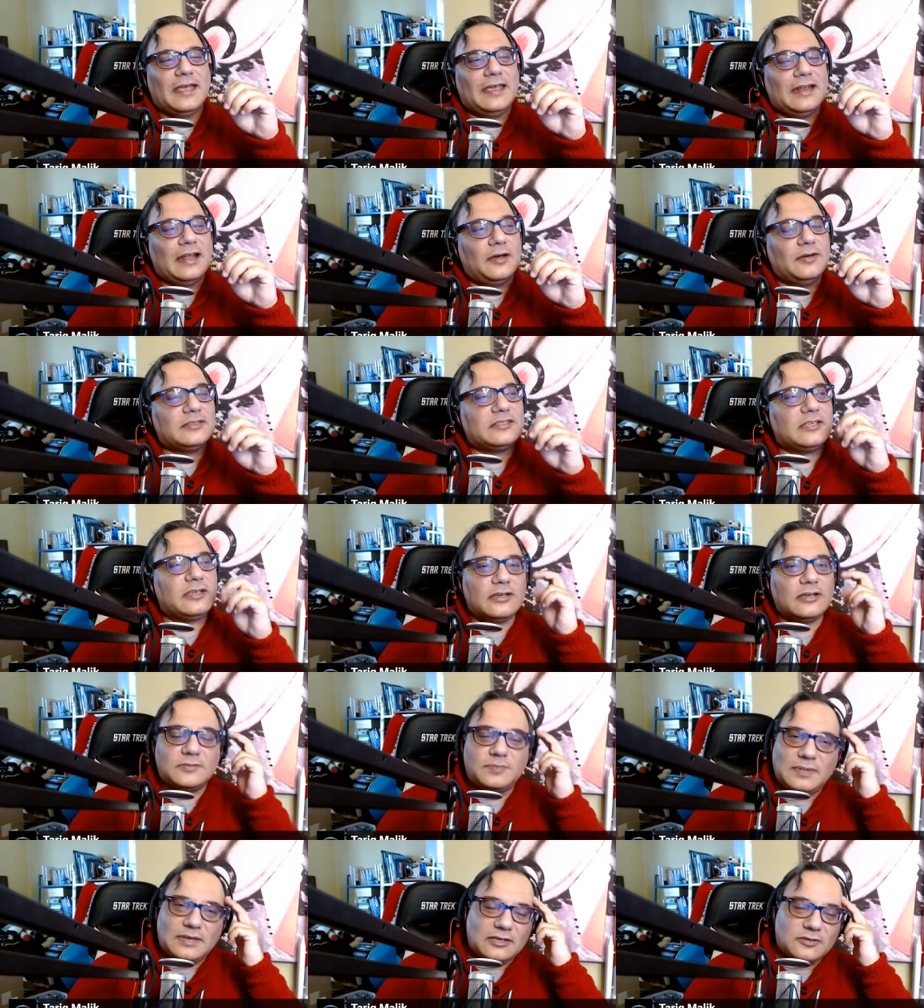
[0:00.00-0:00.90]
And I was
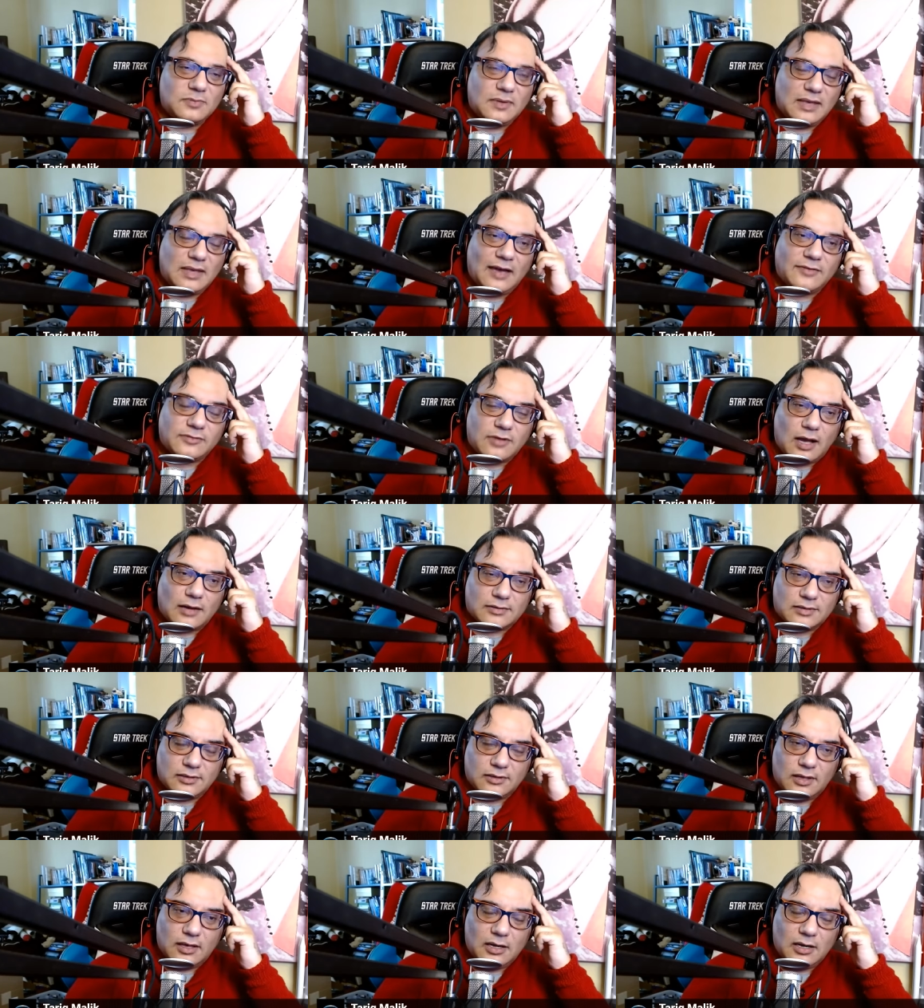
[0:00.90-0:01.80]
curious because we have
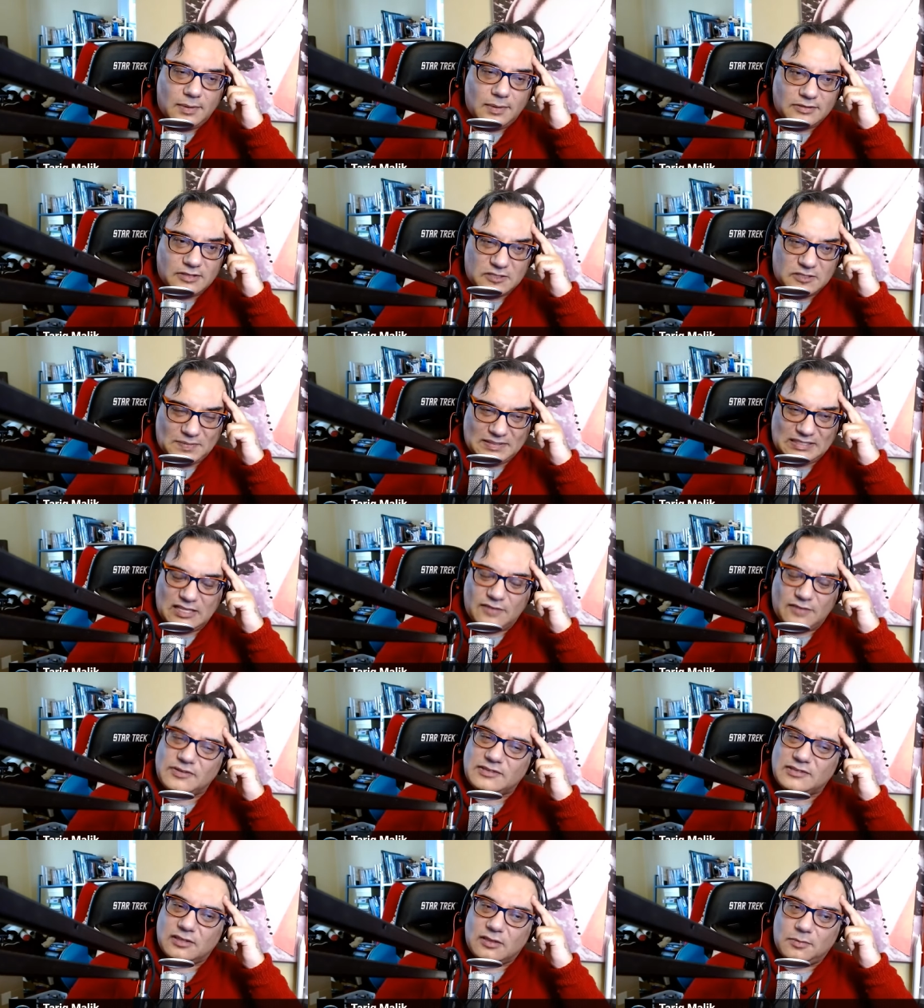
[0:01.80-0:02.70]
talked a lot about the
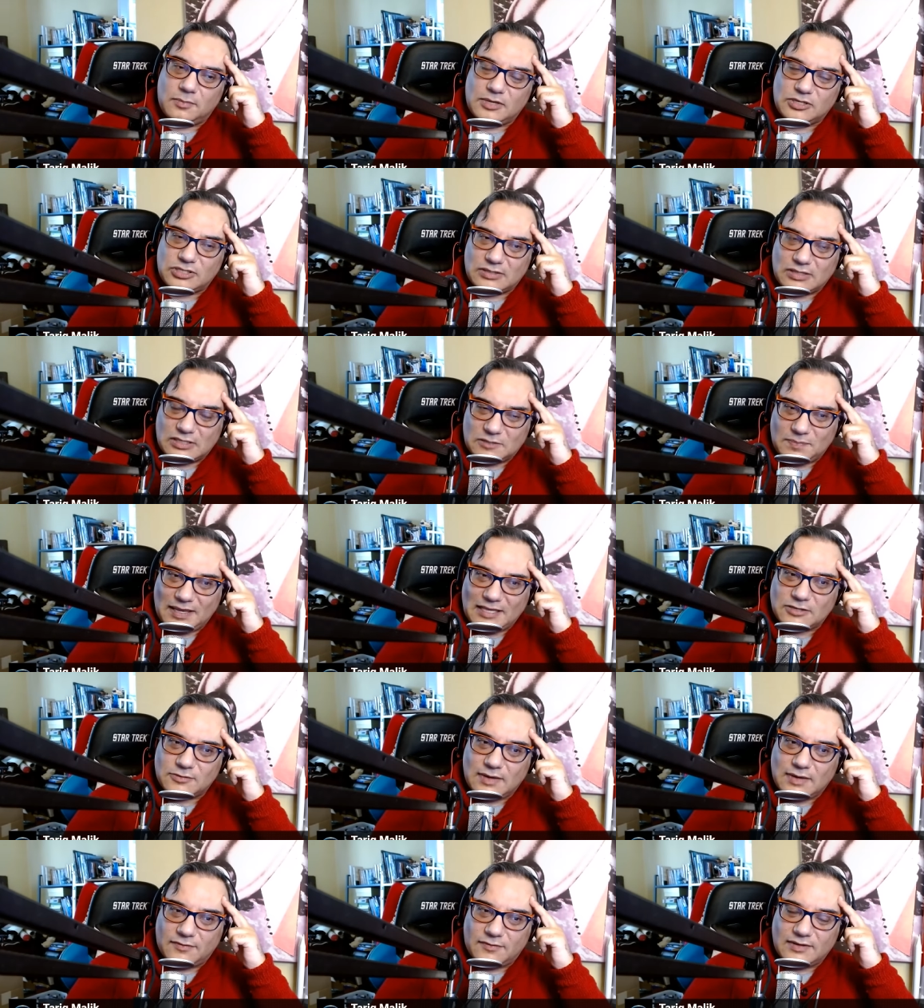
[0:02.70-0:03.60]
specifics of the mission, the
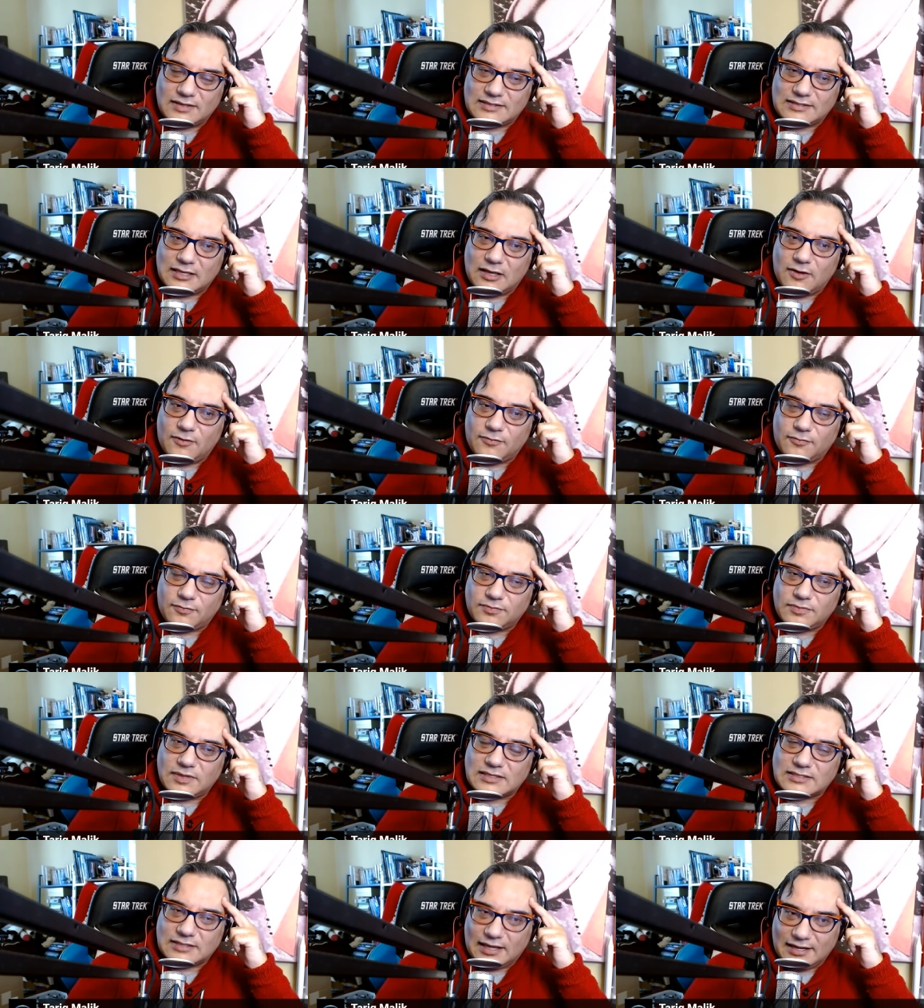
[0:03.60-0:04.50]
spacecraft
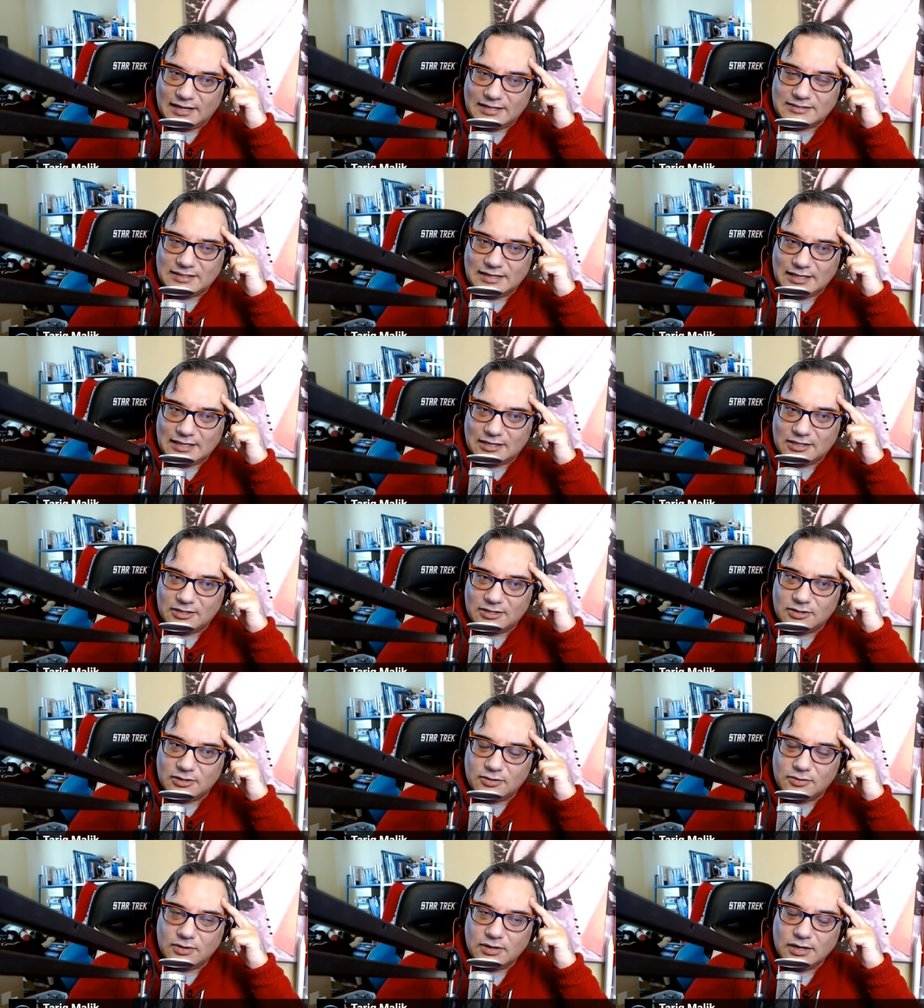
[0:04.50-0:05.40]
itself, the science that it can
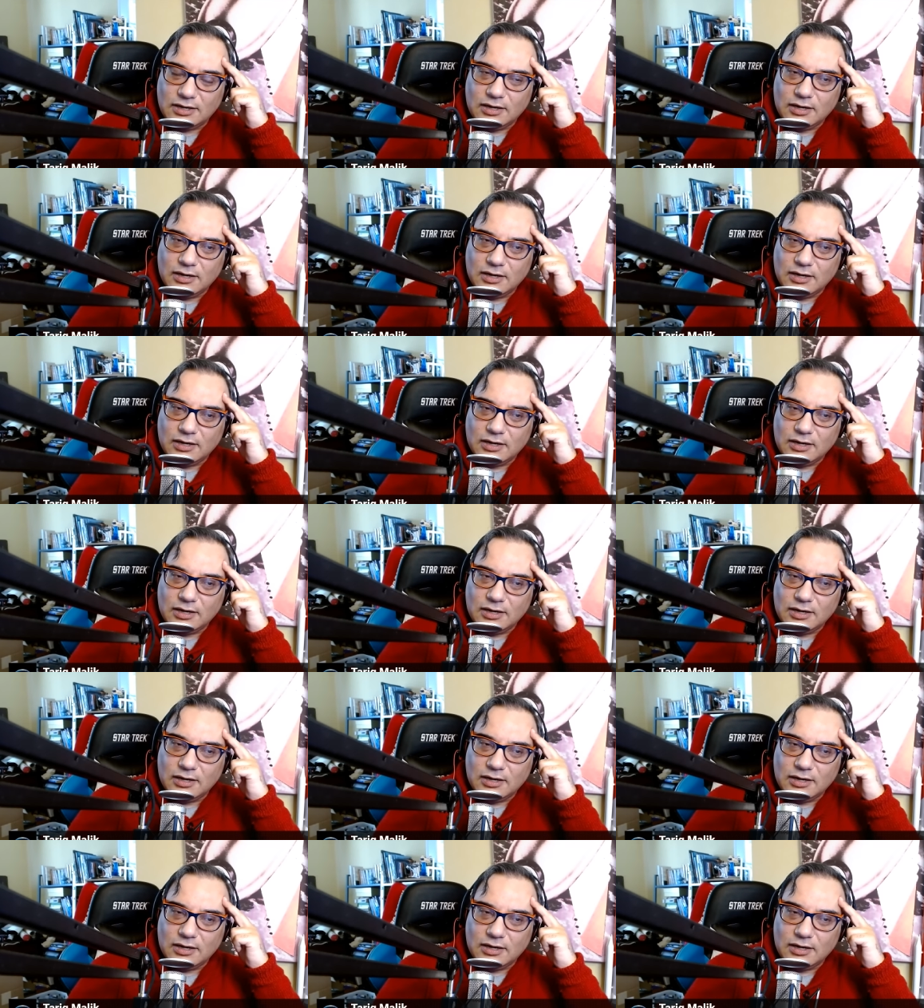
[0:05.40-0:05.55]
do.